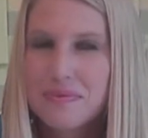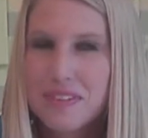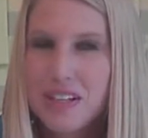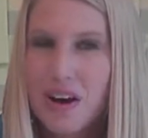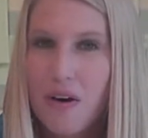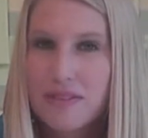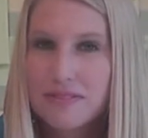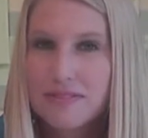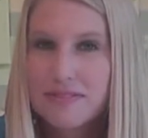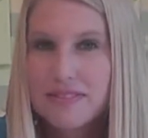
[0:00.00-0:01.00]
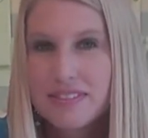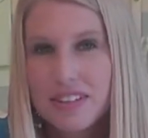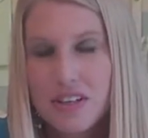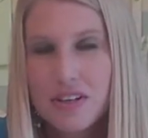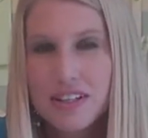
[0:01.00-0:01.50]
you know,
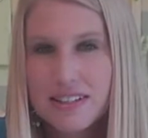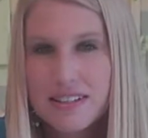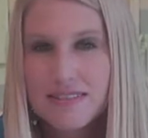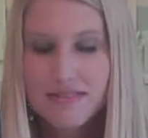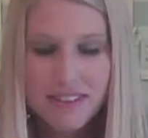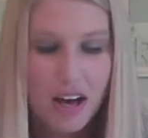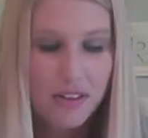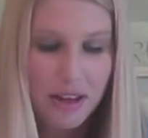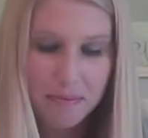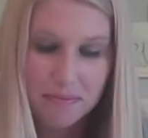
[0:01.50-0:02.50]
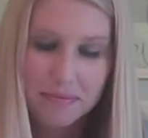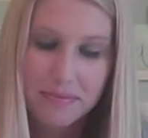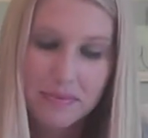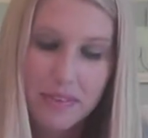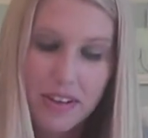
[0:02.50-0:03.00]
you can tell them
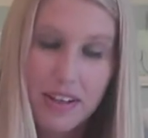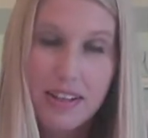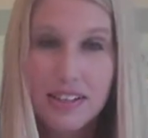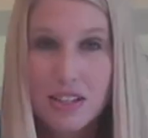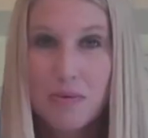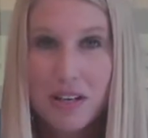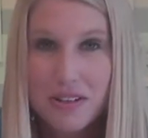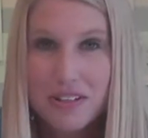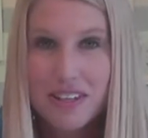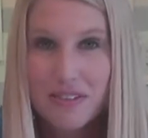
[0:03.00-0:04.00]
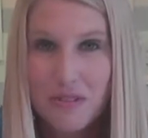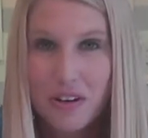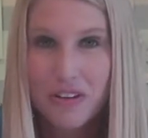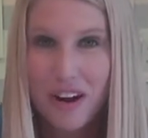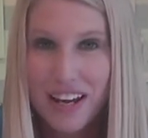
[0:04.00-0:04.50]
this is what you did in the
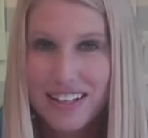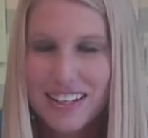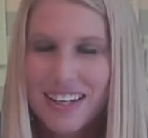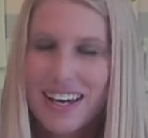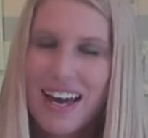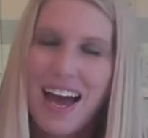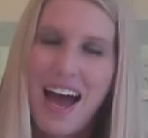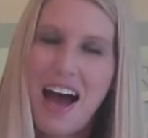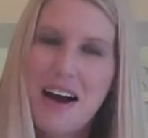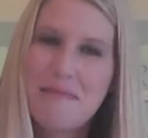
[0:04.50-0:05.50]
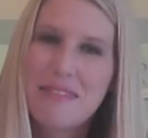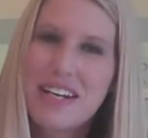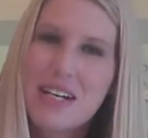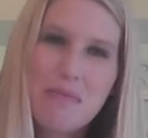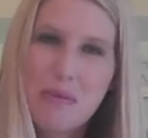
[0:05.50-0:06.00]
fourth grade.
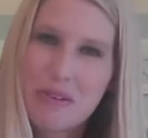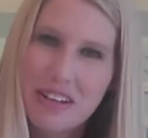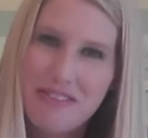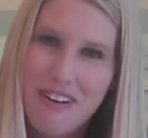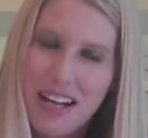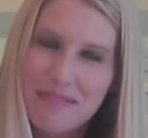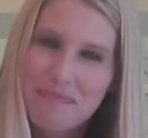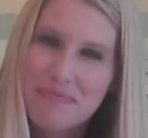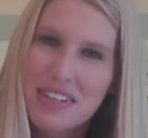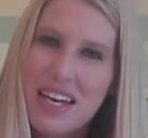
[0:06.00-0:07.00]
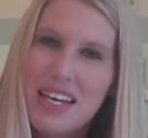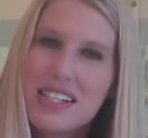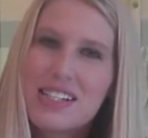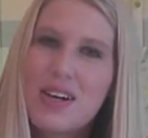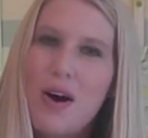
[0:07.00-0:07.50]
It could be really fun.
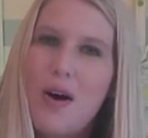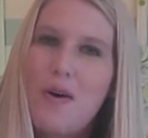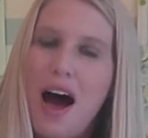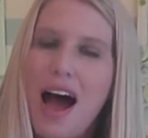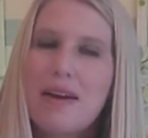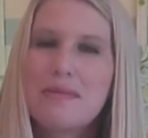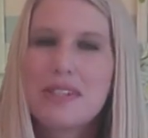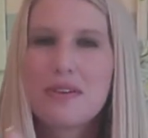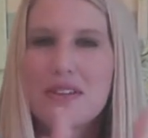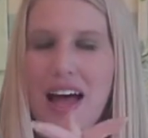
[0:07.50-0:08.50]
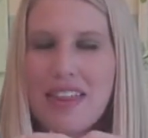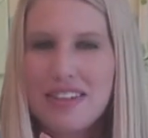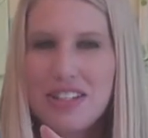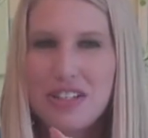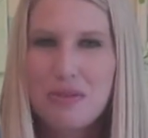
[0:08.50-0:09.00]
So I'm so glad
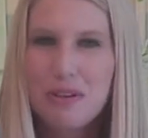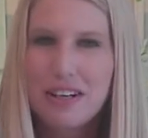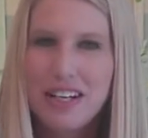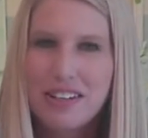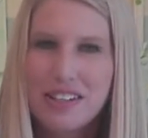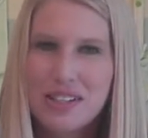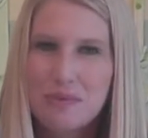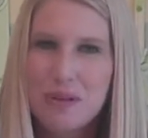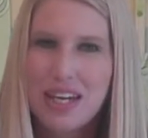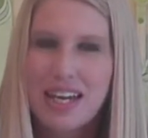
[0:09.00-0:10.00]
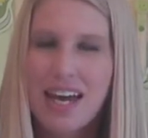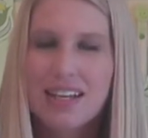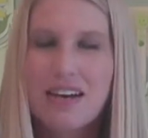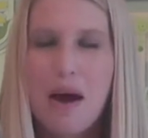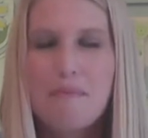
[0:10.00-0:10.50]
that you are here this week,
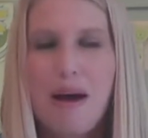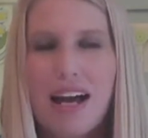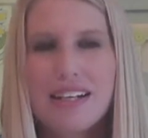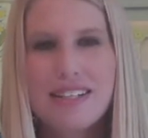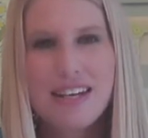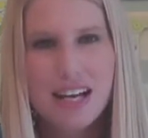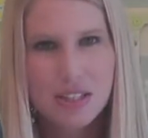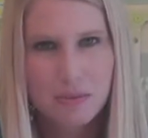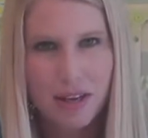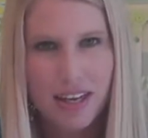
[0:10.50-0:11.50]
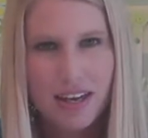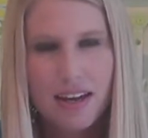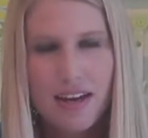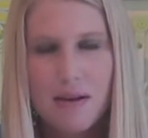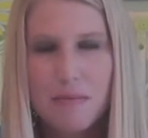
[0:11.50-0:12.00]
and come back next week,
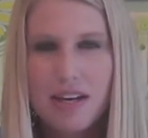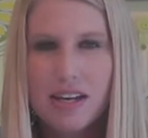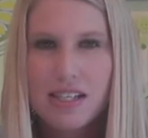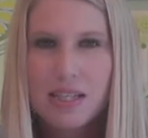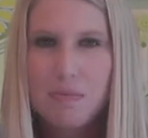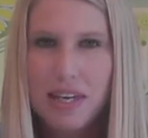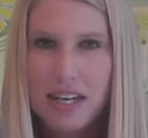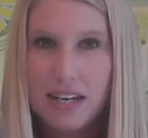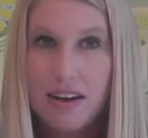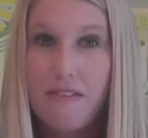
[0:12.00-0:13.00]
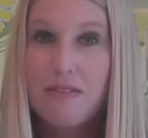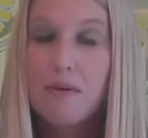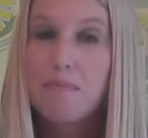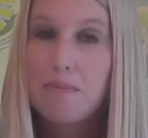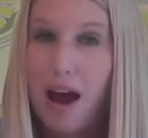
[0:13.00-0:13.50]
because speaking
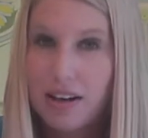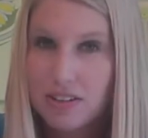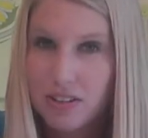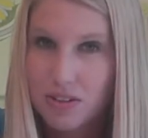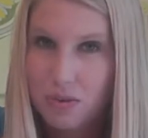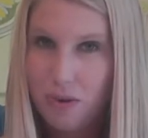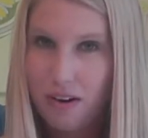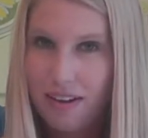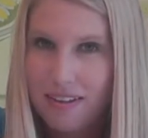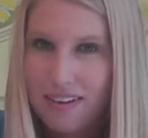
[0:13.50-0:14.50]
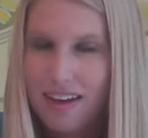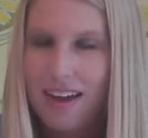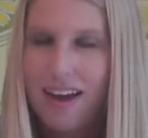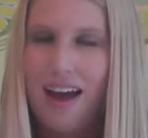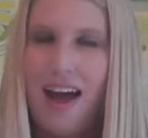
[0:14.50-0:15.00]
of back to school,
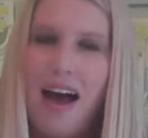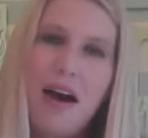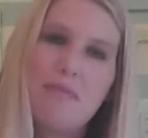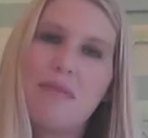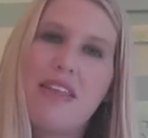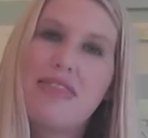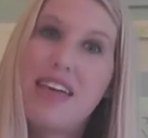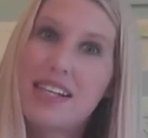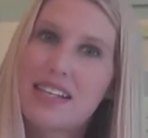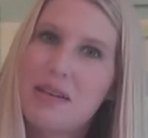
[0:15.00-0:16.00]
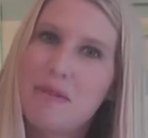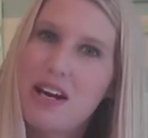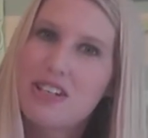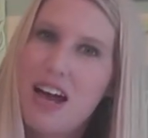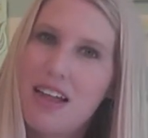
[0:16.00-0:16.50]
that's going to be
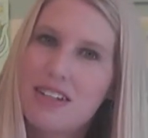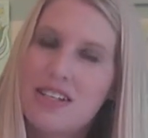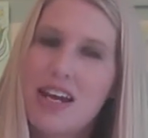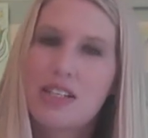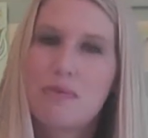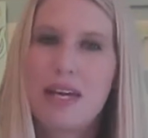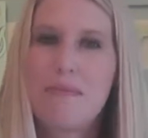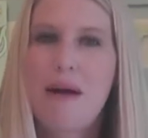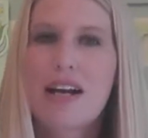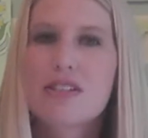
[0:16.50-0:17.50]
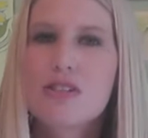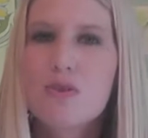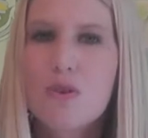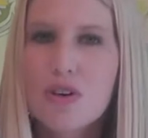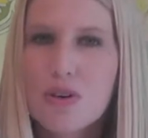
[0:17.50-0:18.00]
our challenge next week. Back to
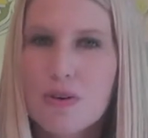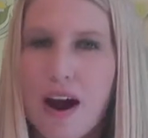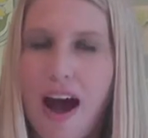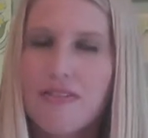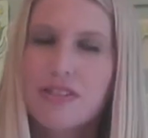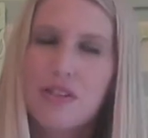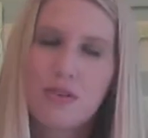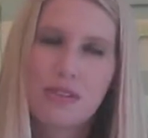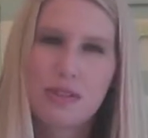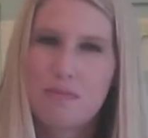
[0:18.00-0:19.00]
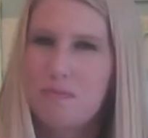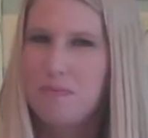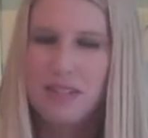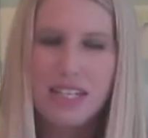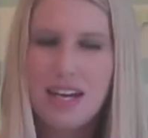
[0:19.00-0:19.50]
school crafts, those
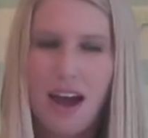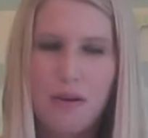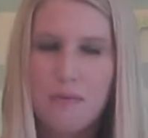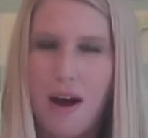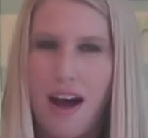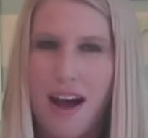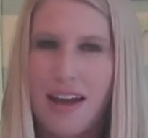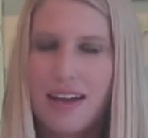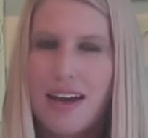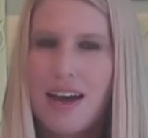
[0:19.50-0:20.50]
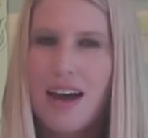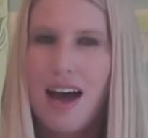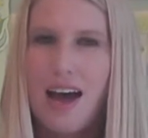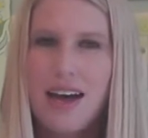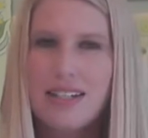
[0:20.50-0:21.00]
DIY
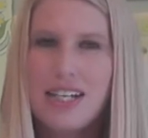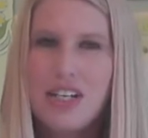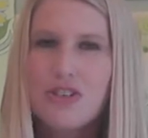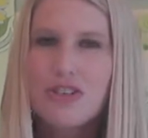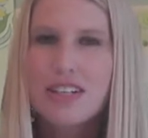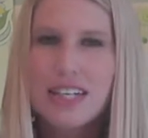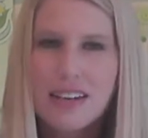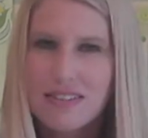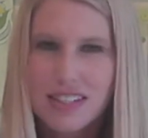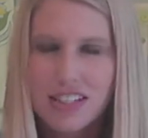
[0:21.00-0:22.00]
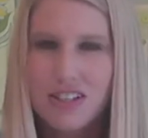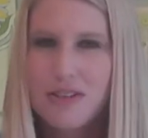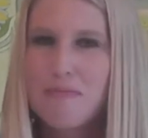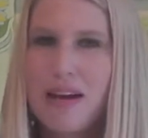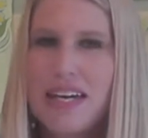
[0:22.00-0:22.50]
teacher gifts that
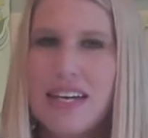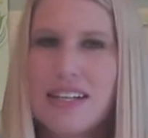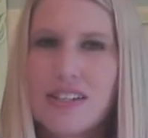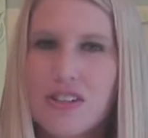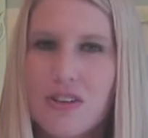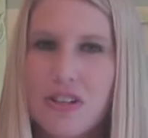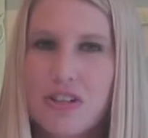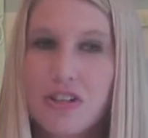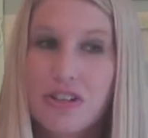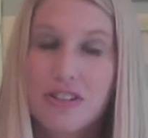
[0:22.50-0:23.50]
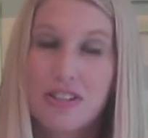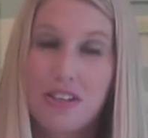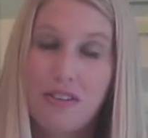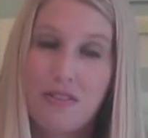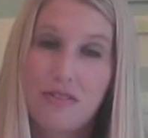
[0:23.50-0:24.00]
you're making so
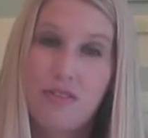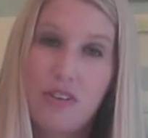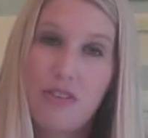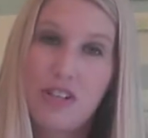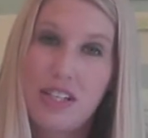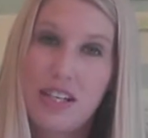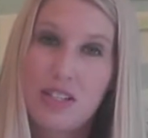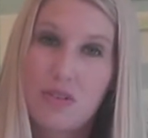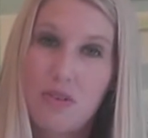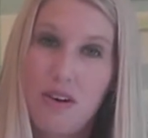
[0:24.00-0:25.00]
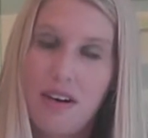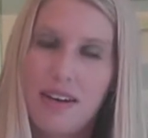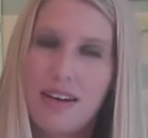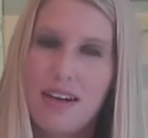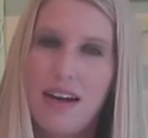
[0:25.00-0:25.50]
for the first day of school.